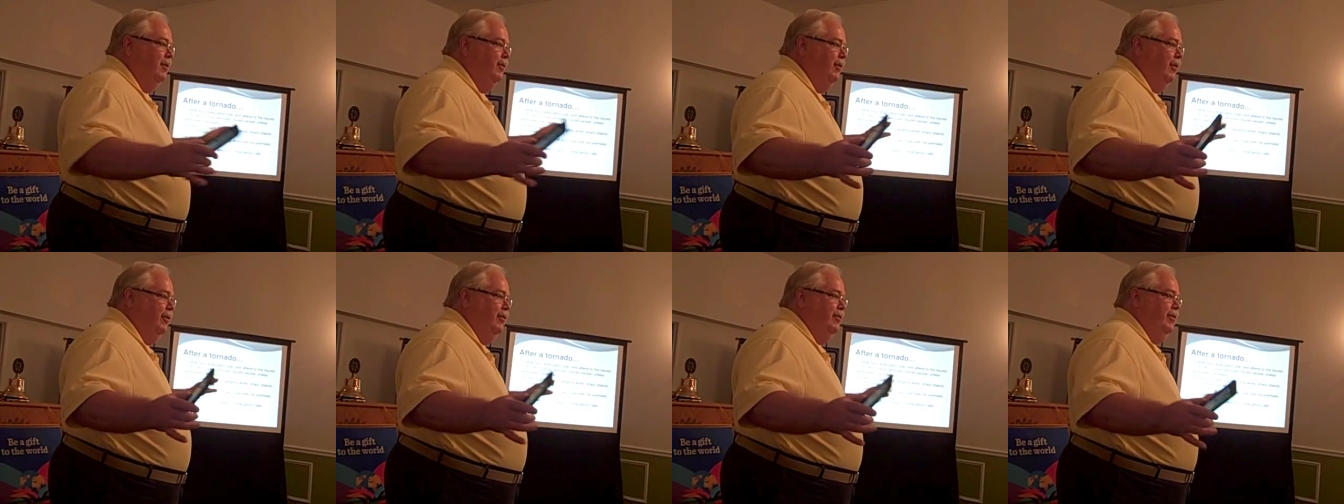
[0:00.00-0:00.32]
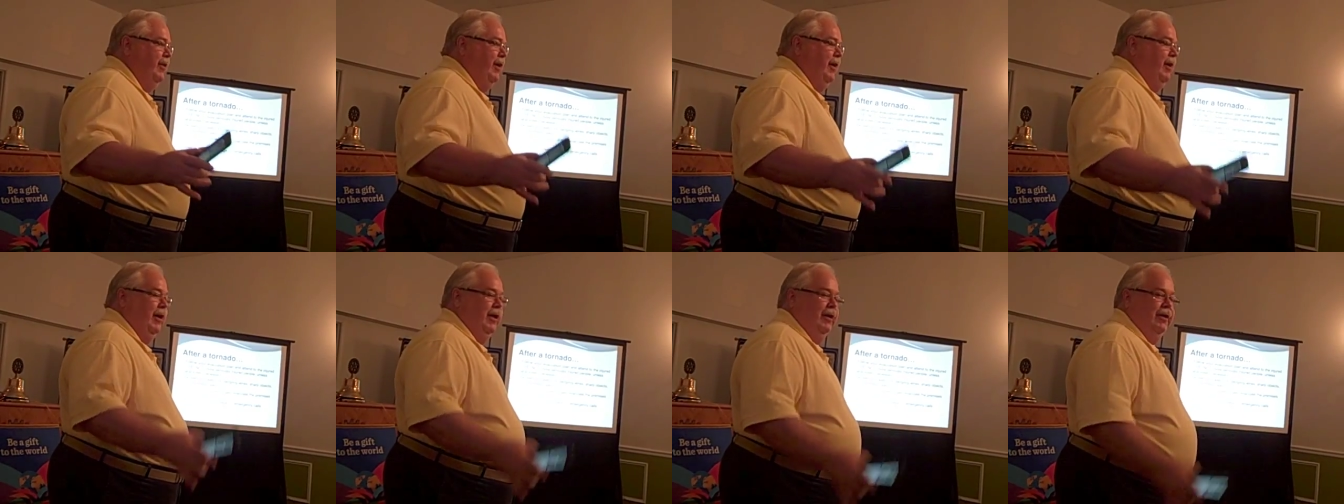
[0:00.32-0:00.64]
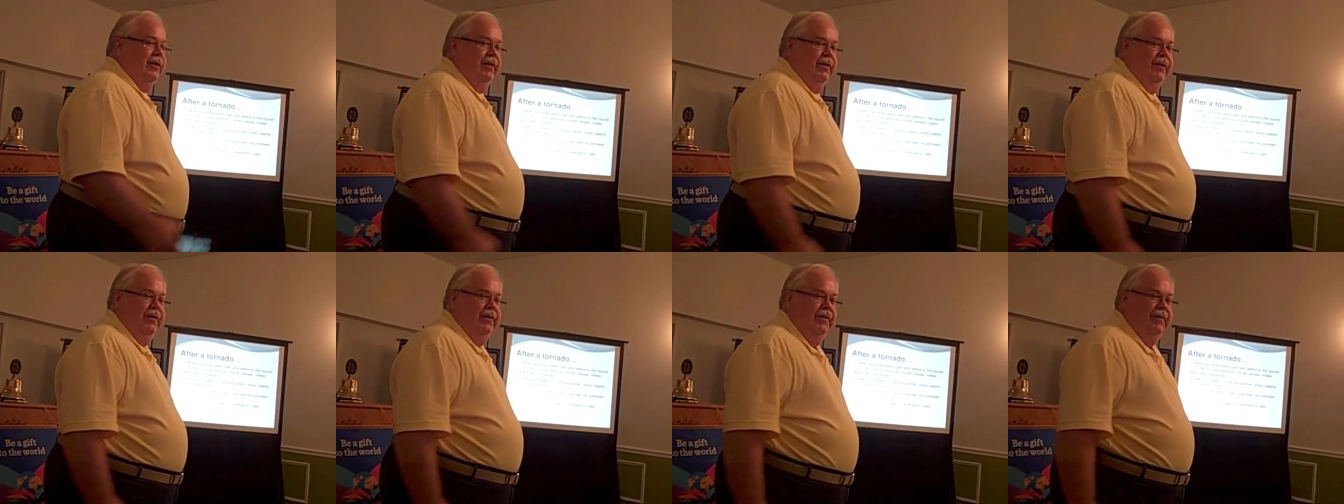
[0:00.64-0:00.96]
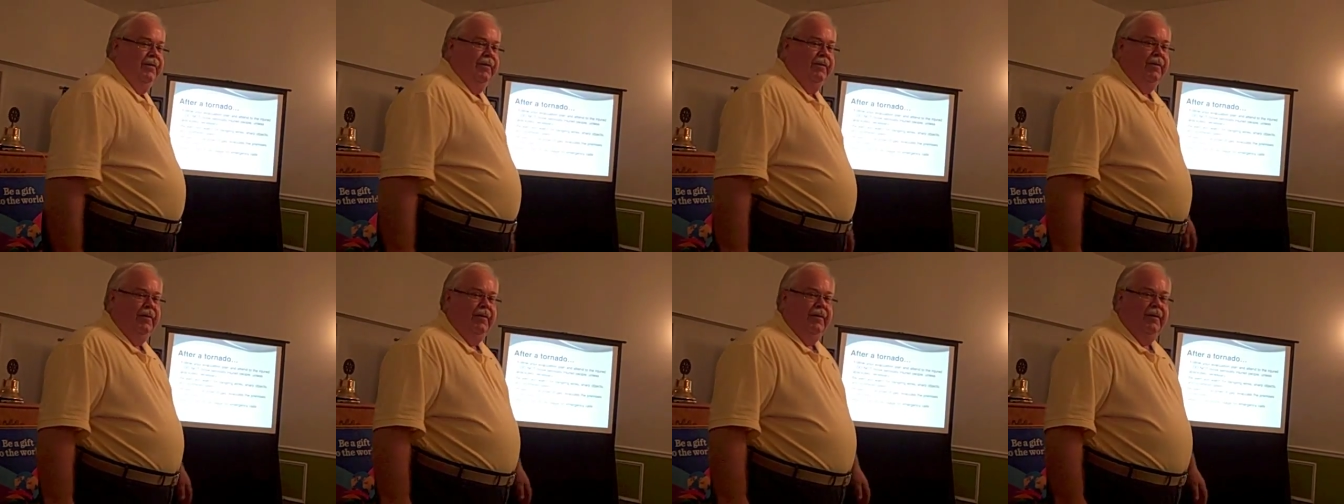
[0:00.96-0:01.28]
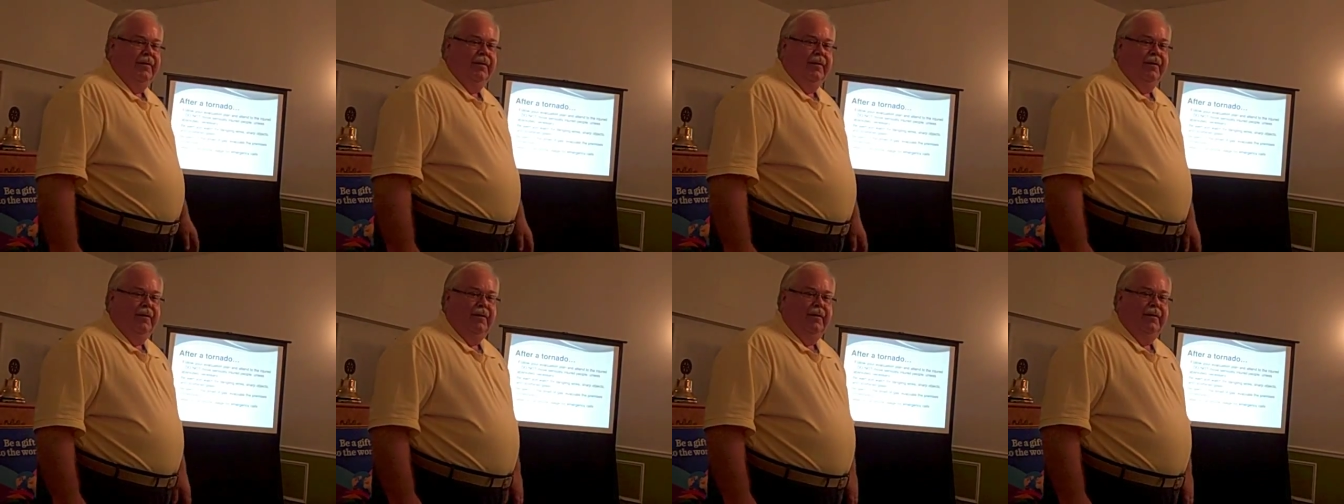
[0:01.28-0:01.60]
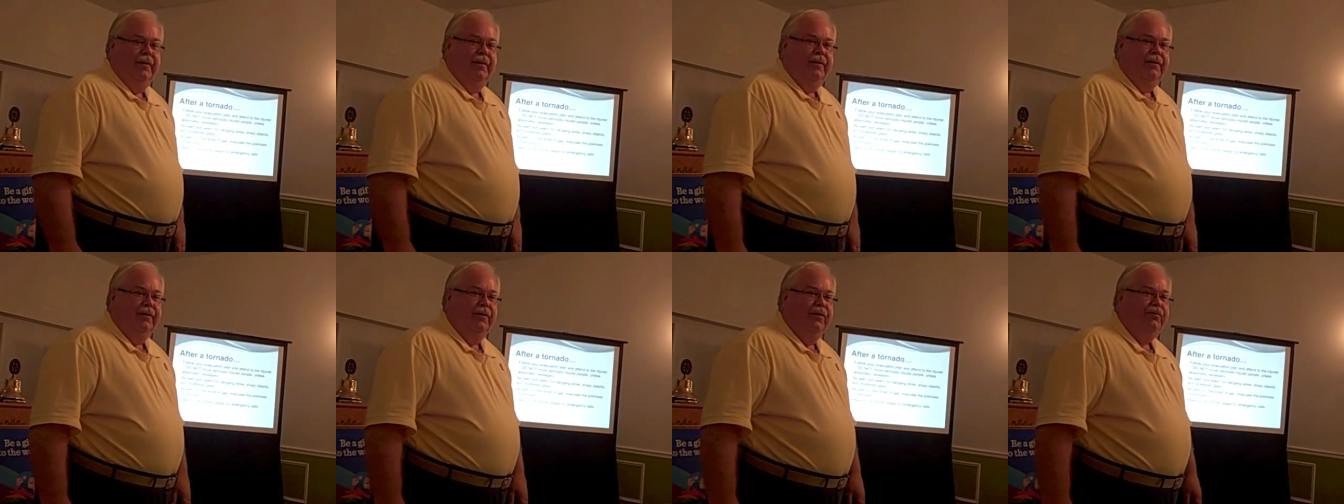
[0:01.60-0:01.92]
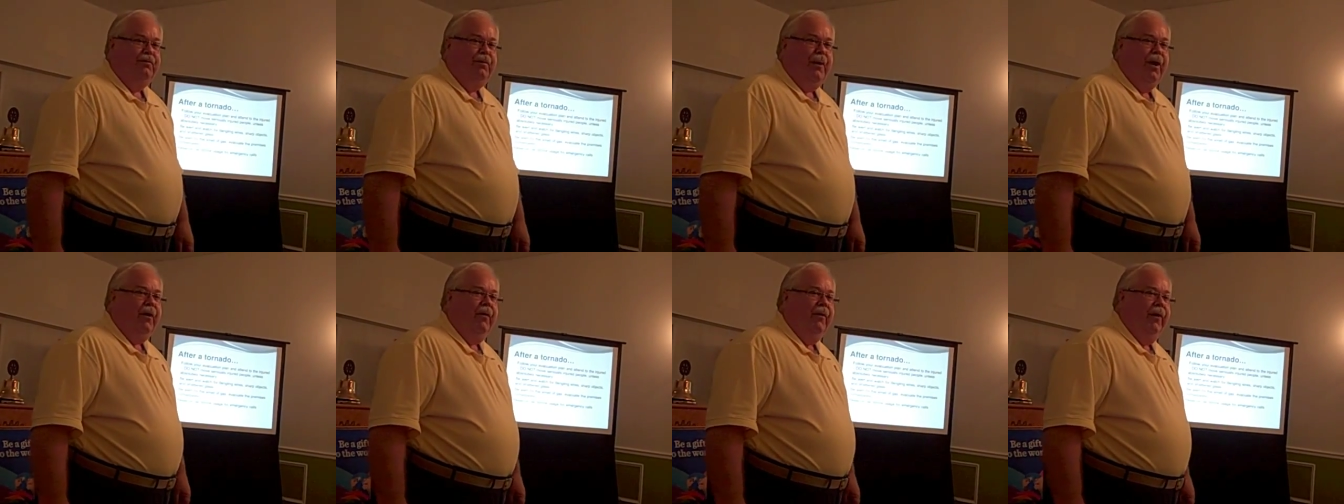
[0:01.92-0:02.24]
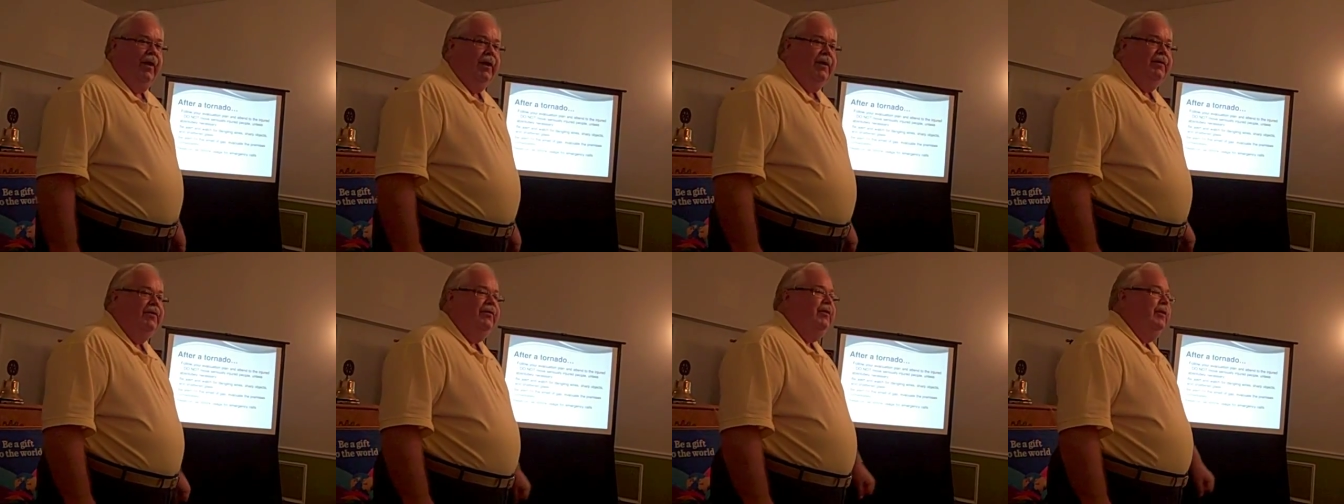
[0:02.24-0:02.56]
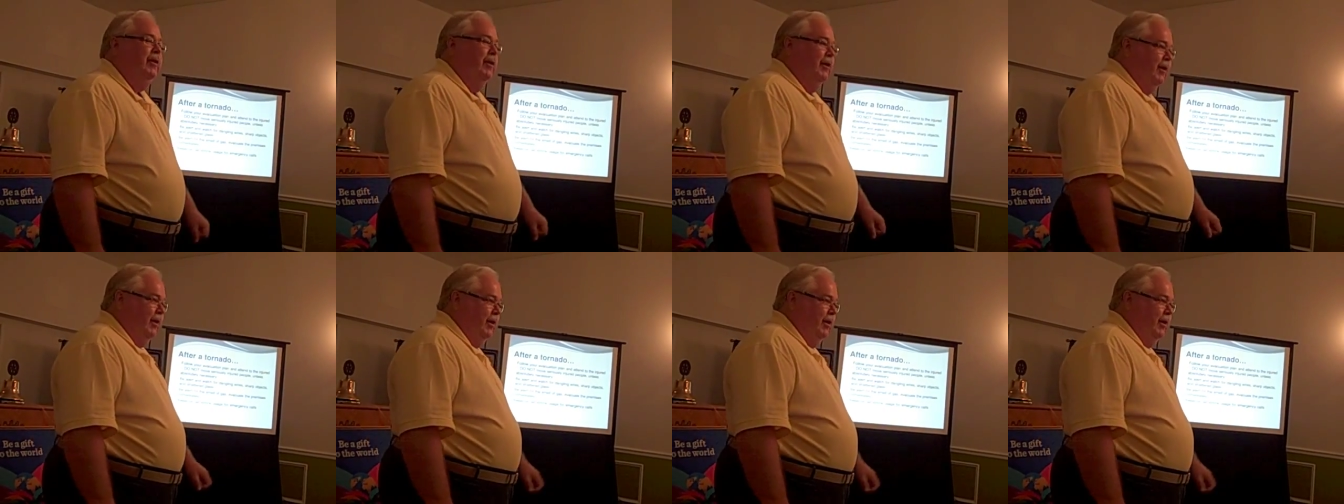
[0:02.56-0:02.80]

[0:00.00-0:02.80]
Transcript: they're dead. Those power lines can